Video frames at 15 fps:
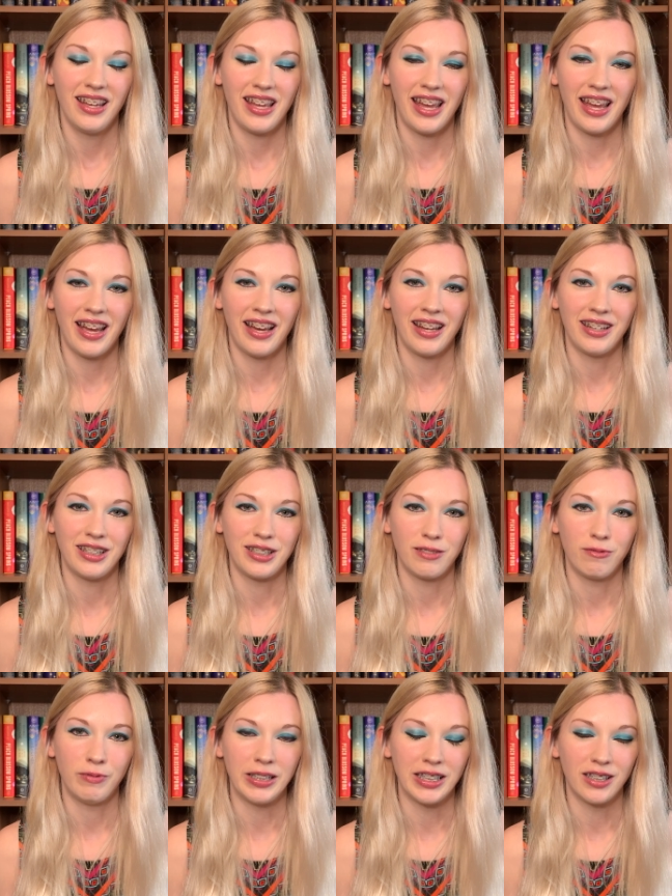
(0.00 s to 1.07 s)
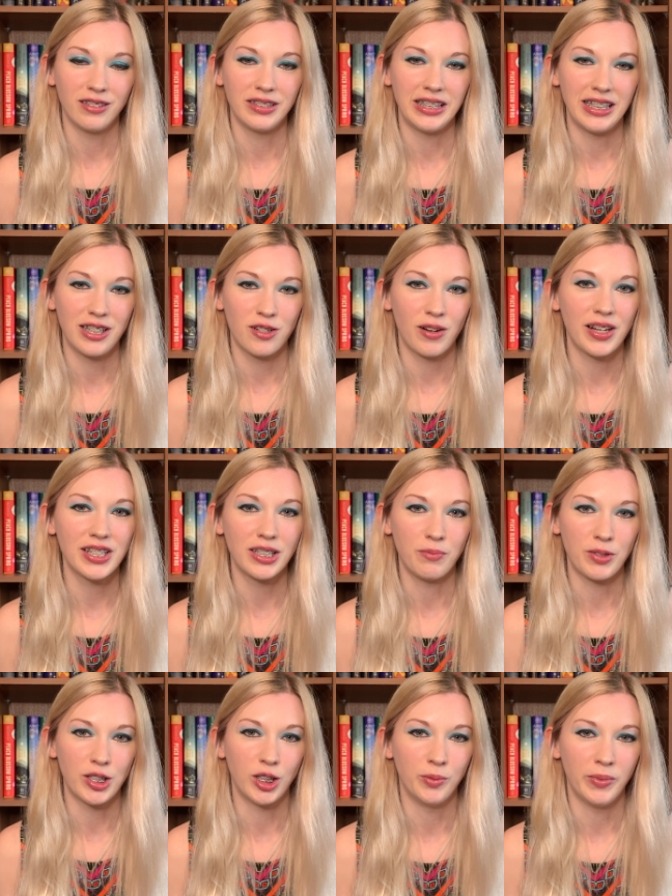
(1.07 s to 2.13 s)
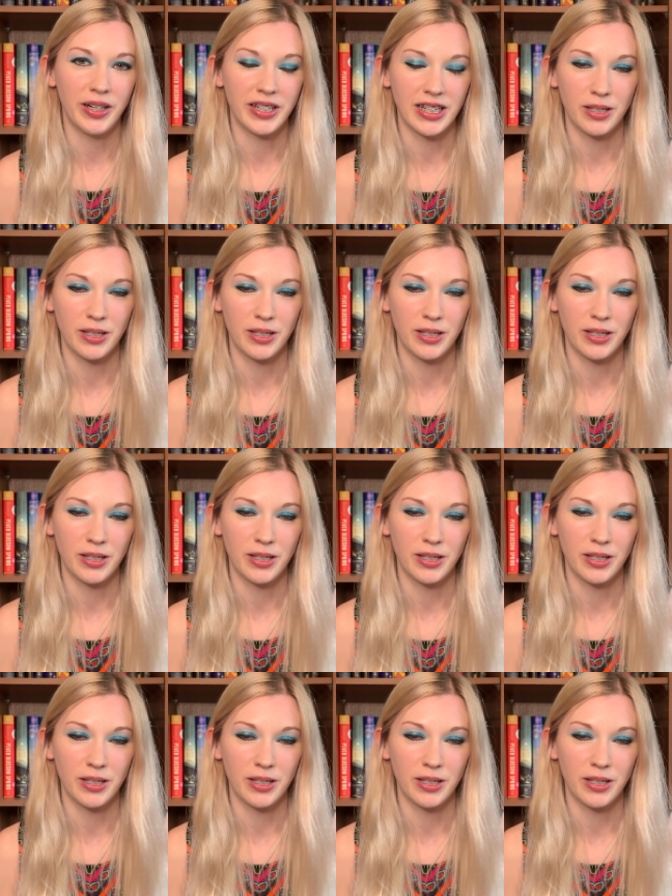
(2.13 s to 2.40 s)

And we can only trust him so much,